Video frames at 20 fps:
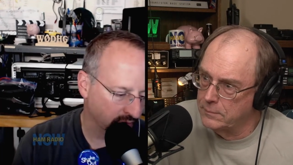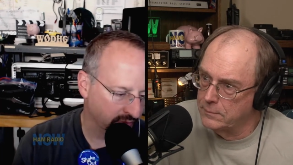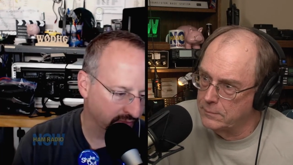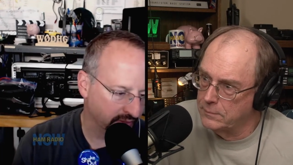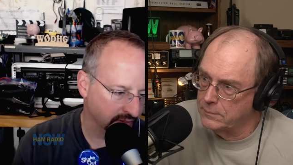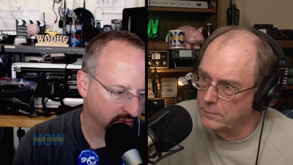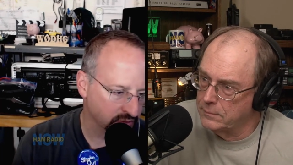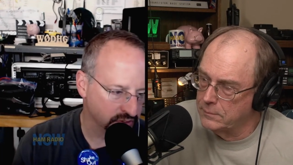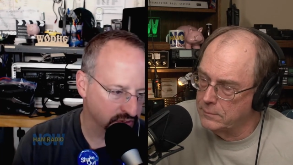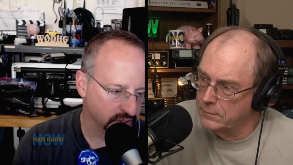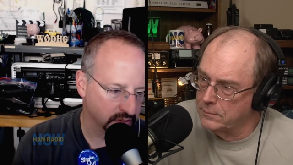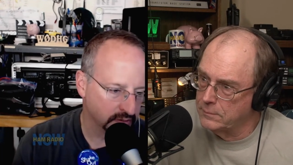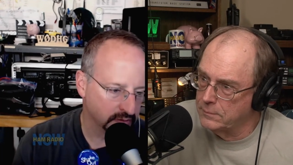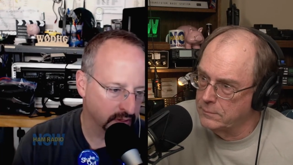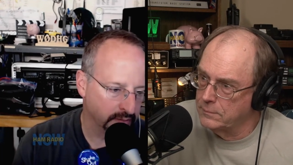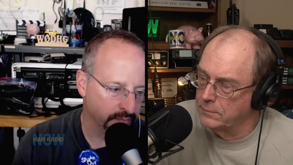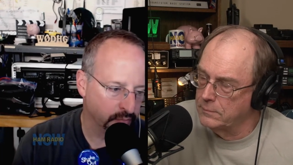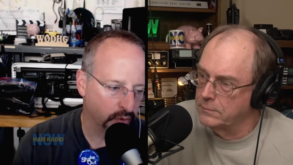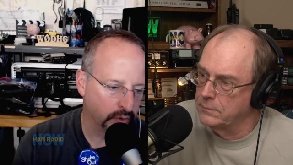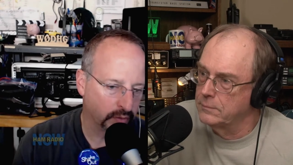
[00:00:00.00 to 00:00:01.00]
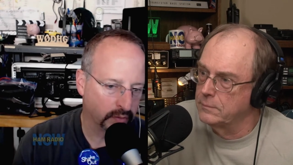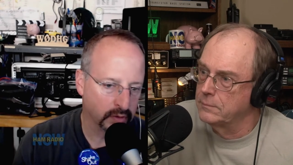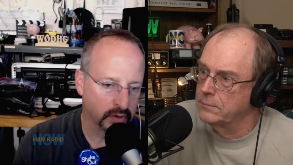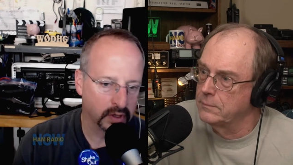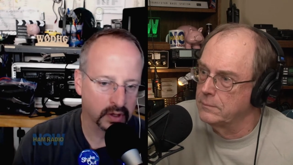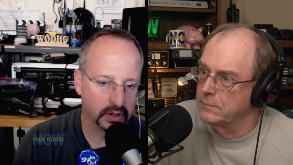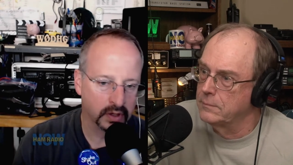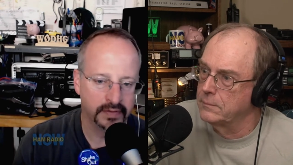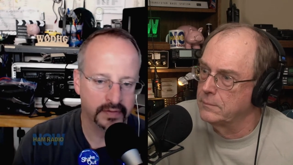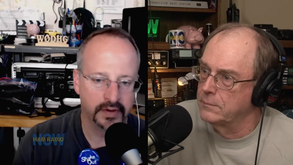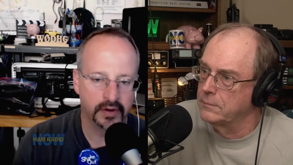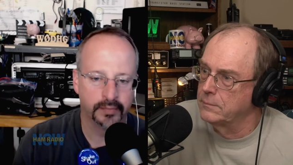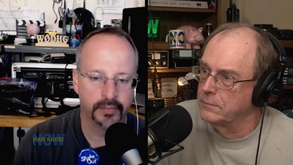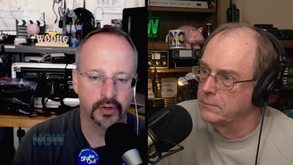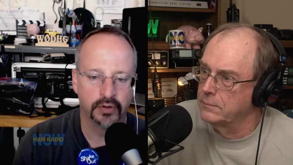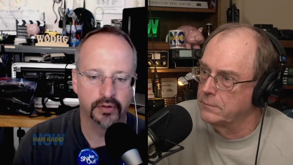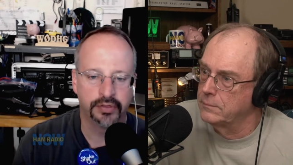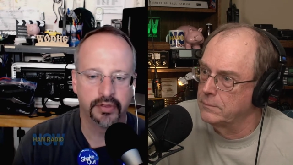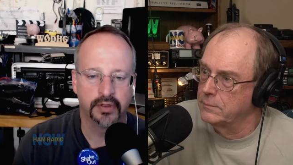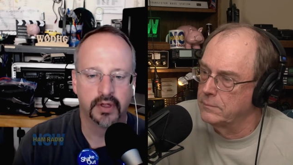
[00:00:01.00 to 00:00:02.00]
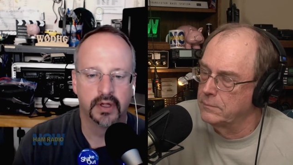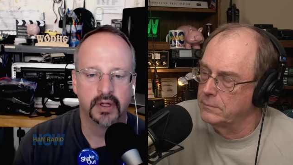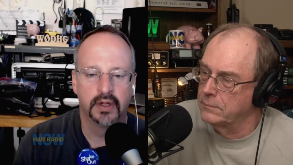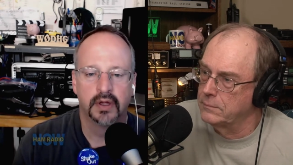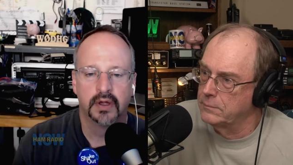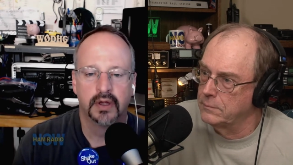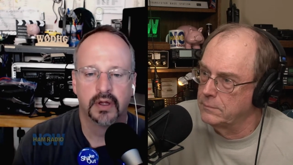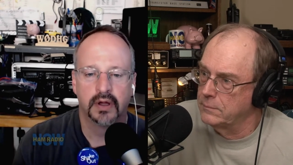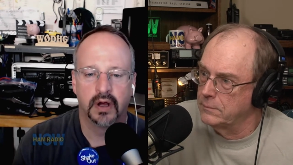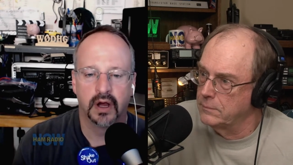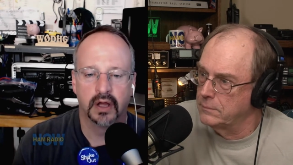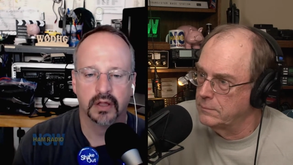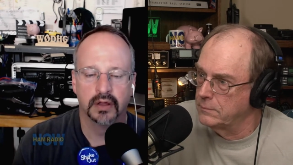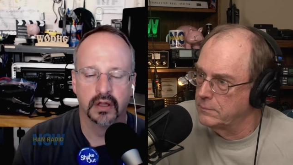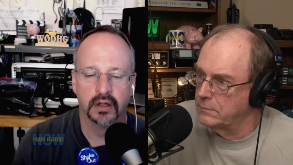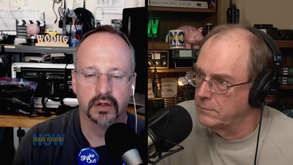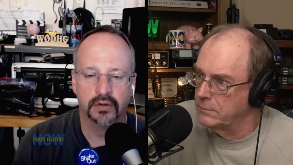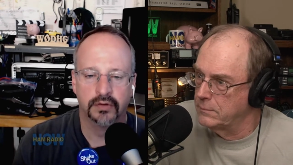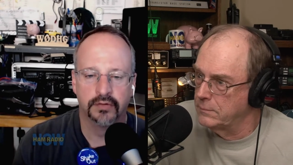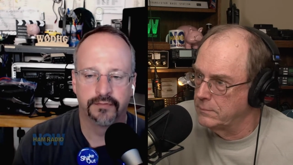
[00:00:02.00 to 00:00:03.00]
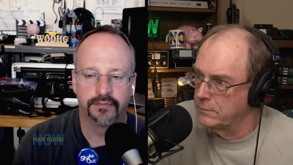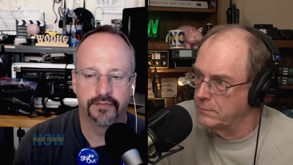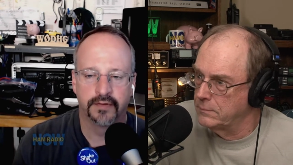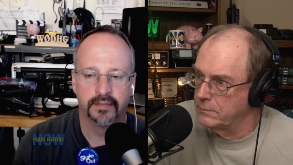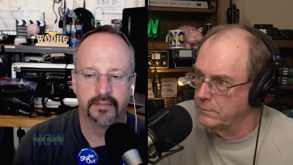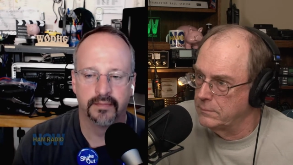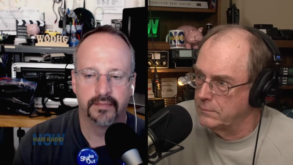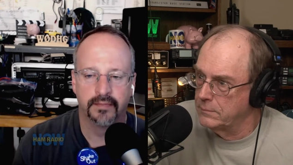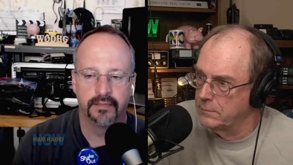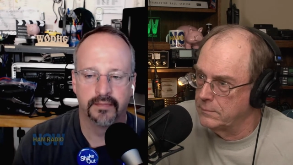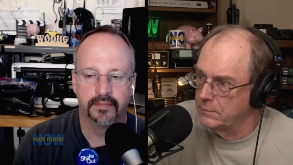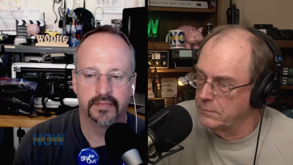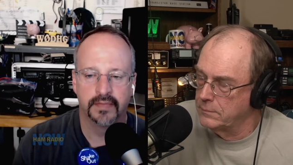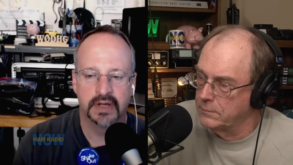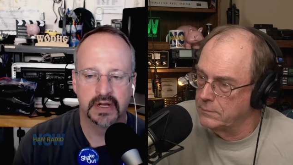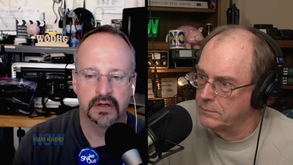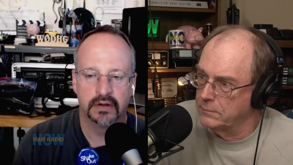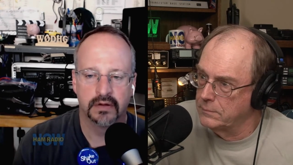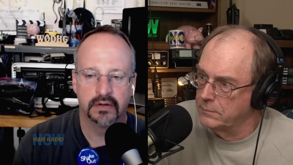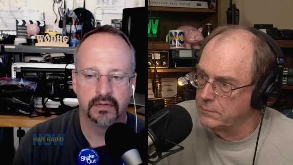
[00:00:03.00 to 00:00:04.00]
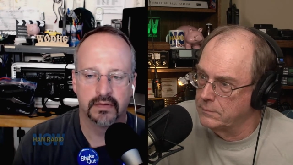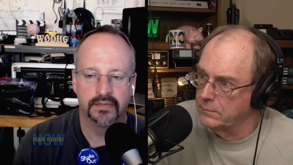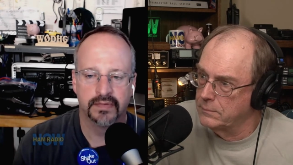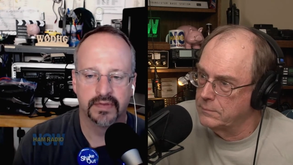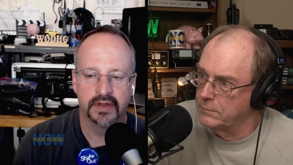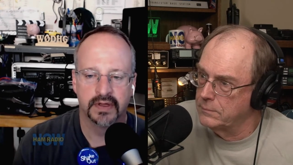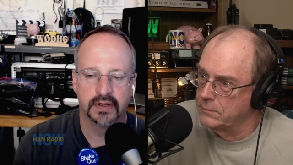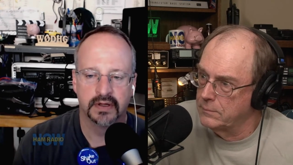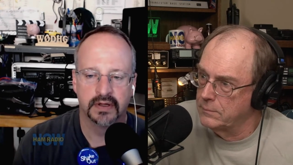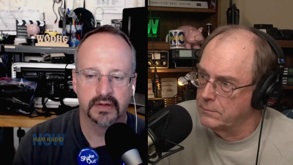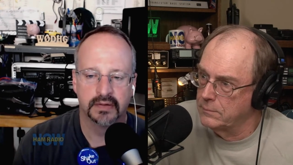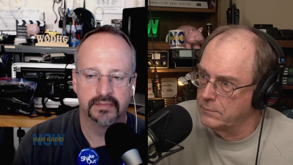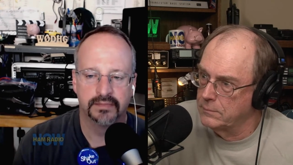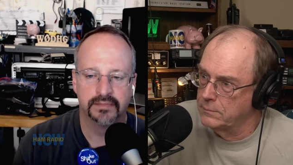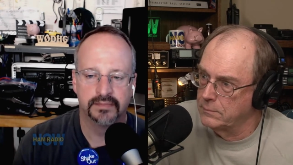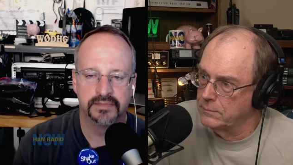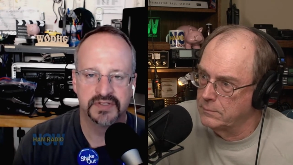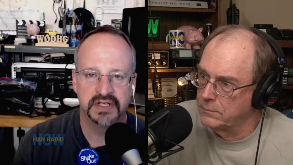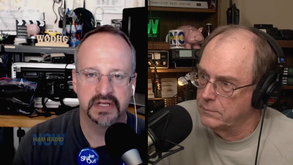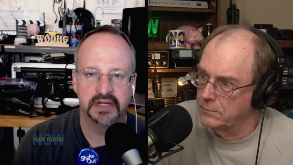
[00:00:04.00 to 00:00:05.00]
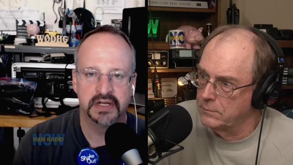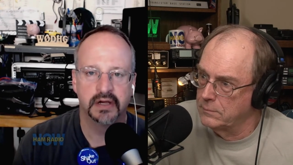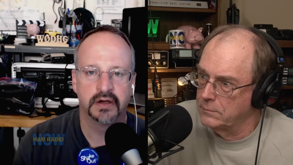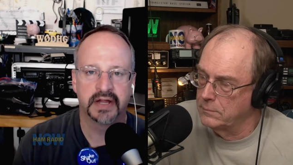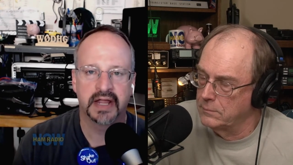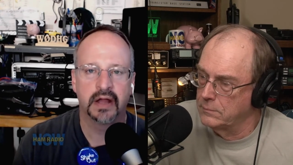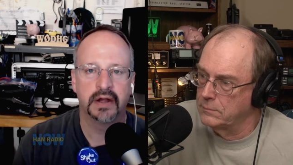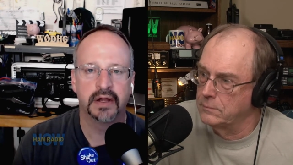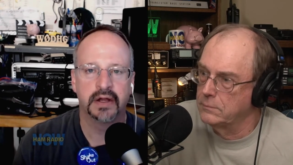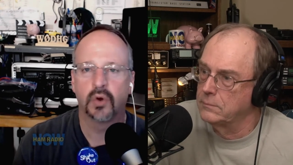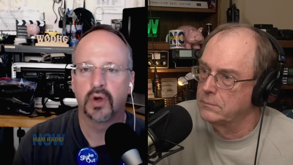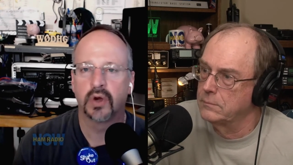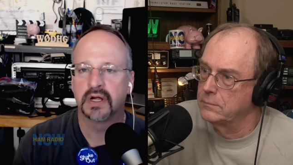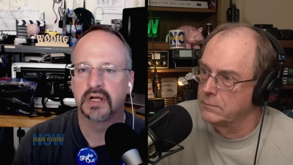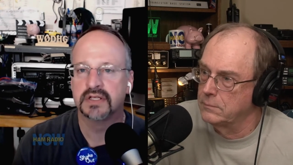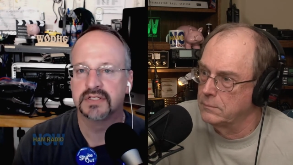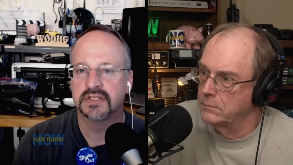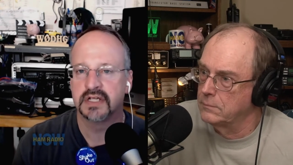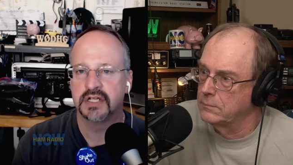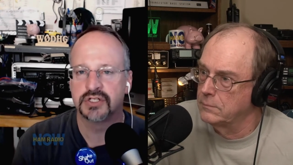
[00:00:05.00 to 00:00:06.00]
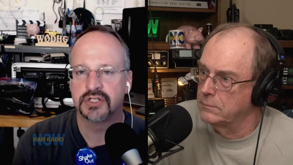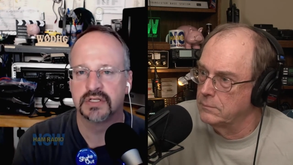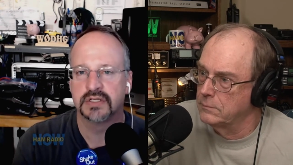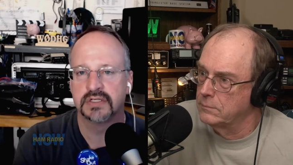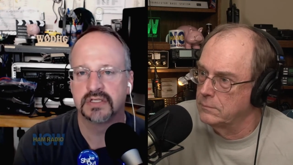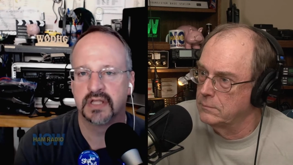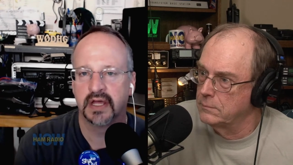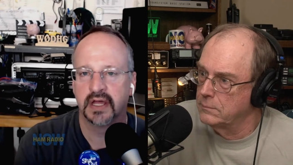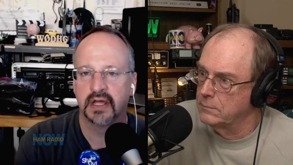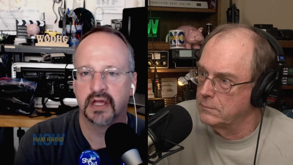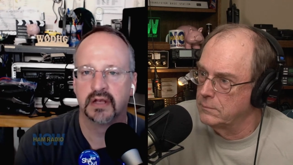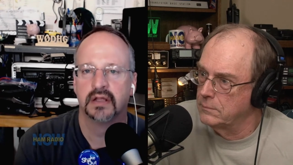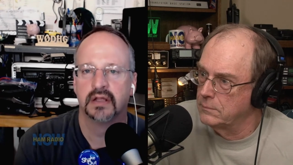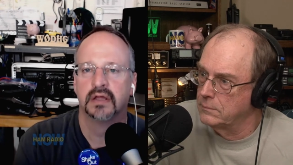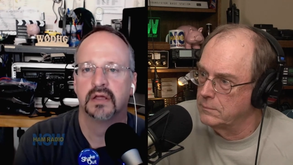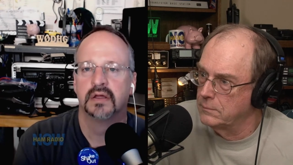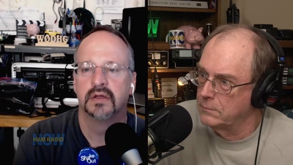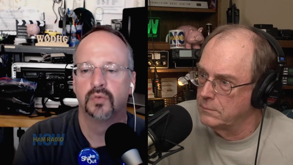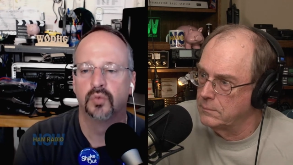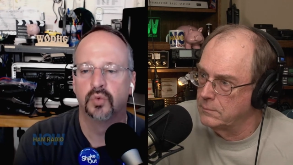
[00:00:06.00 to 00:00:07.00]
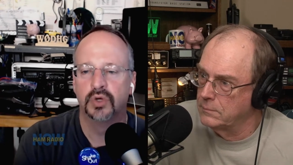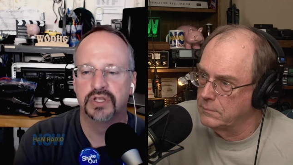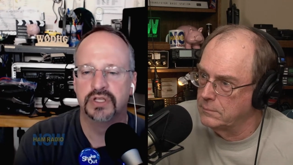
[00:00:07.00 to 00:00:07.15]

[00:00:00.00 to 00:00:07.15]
Speaker 1: I think there's a, a Motorola, and they're both on loan from you know the city or county organizations that would